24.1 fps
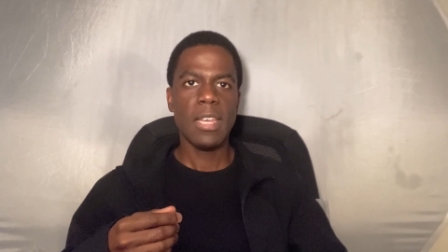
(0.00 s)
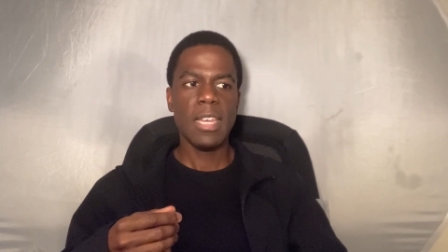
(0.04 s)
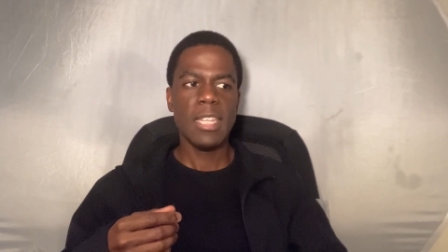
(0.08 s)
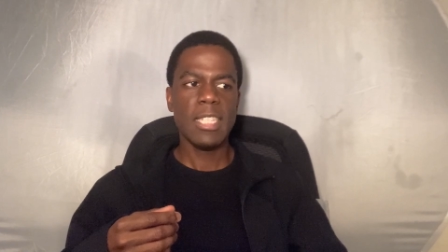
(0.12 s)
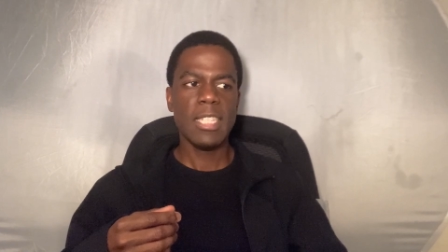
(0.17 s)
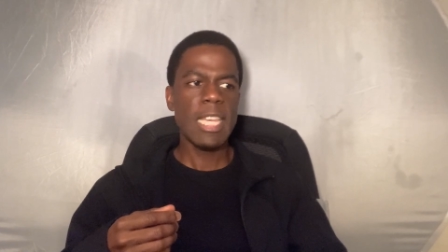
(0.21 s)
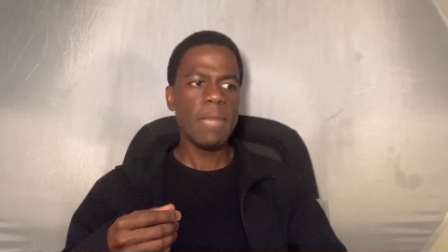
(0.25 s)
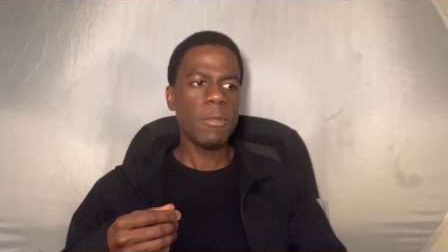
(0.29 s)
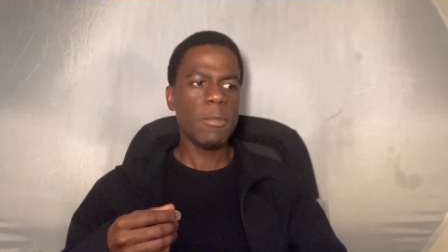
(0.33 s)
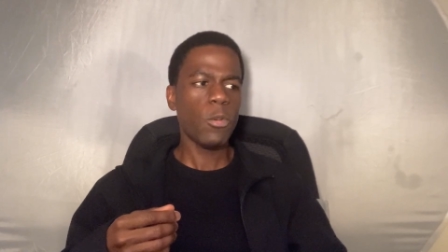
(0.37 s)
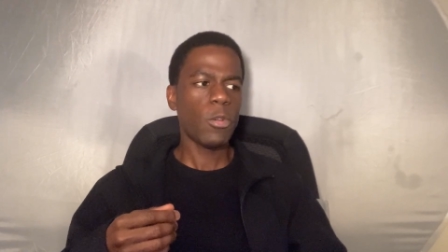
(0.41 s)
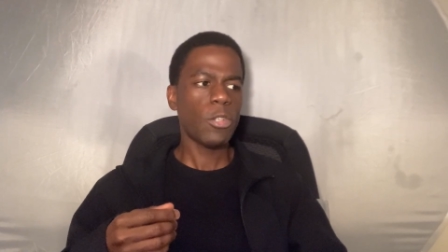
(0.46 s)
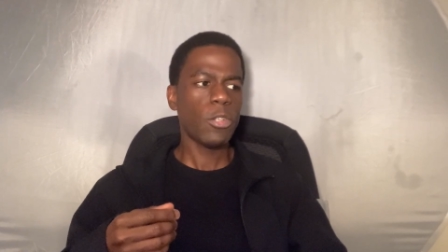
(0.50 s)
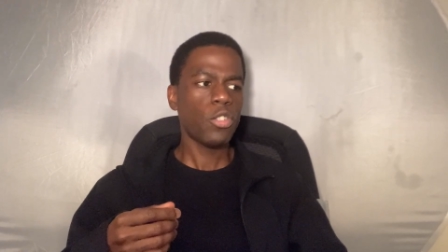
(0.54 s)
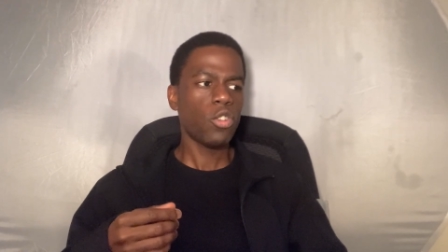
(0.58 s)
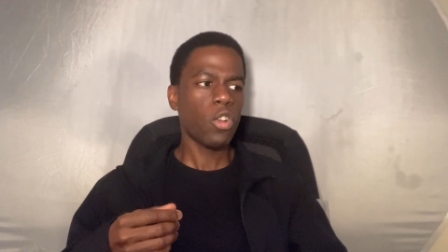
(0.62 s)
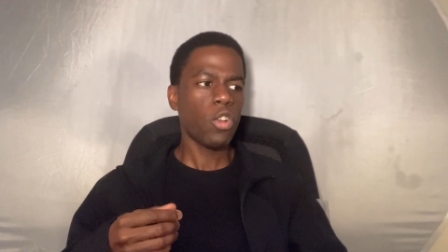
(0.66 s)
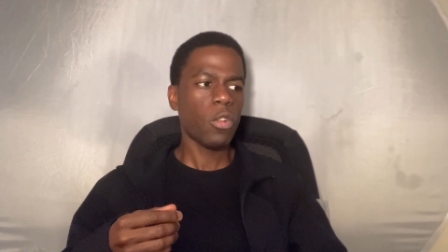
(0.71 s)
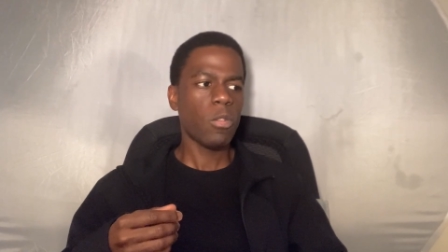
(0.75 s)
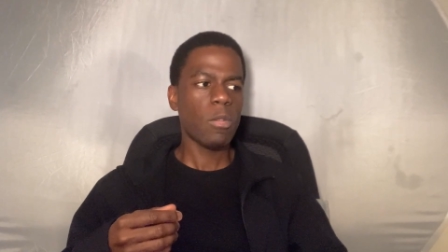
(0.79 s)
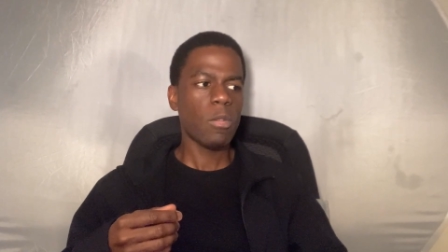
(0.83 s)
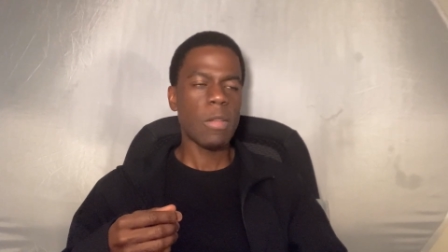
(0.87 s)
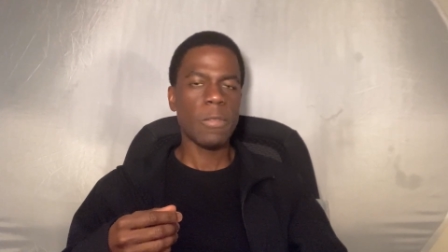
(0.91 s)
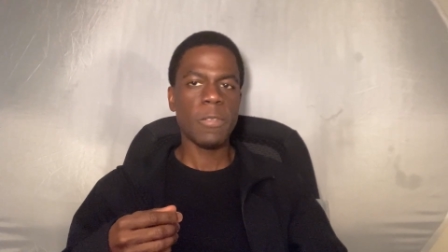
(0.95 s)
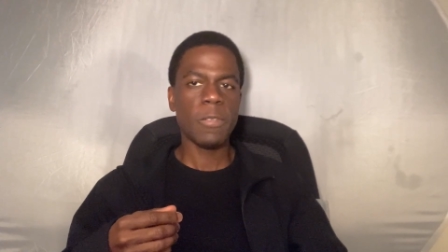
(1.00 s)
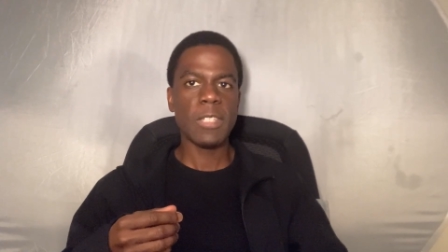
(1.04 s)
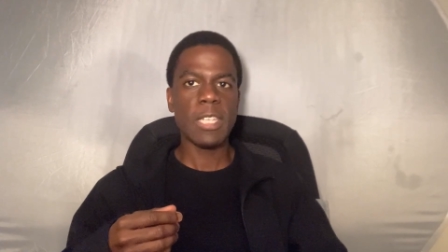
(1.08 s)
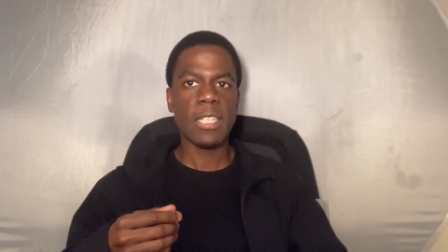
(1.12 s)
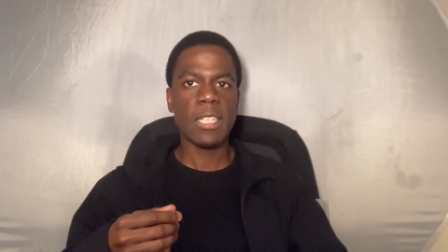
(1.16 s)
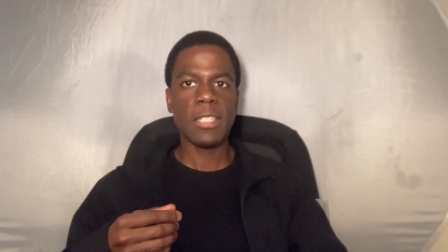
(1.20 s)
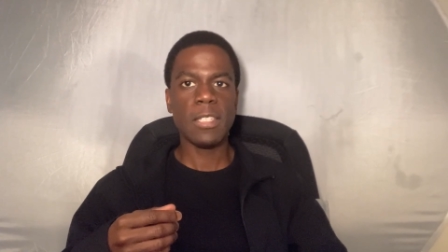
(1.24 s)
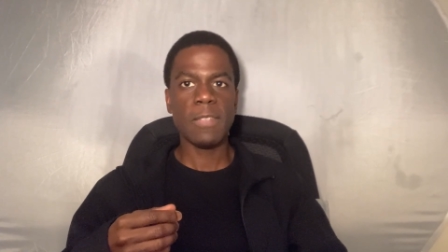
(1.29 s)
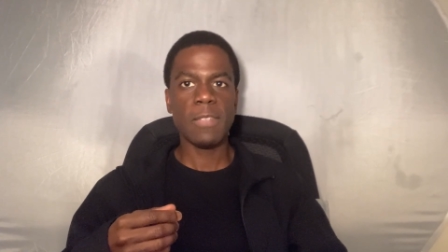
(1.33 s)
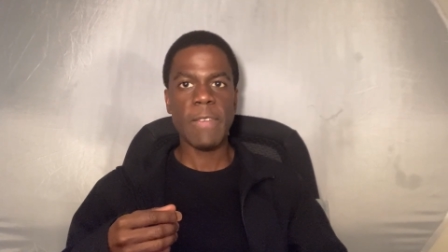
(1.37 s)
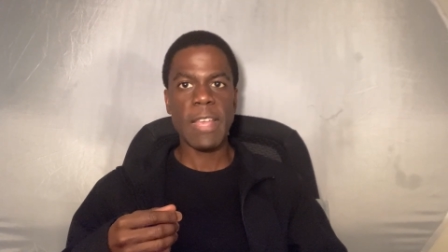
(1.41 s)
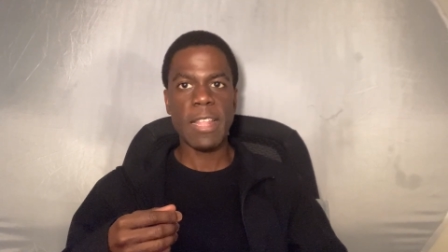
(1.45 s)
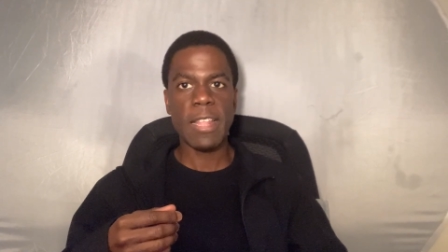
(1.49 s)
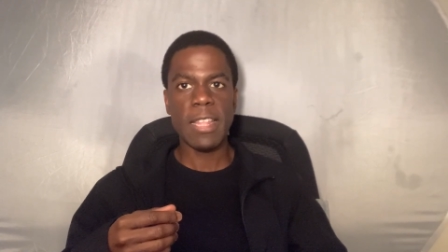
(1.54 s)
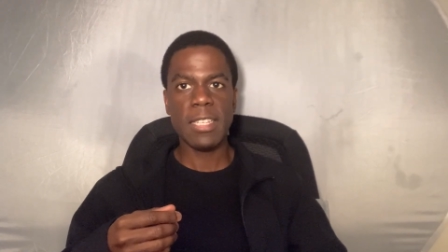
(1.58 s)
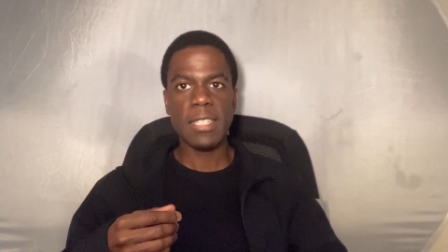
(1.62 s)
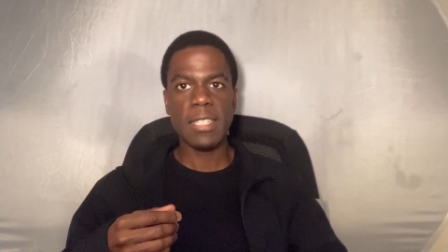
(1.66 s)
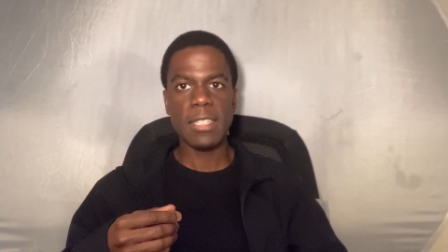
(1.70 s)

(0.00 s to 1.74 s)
who are struggling with failing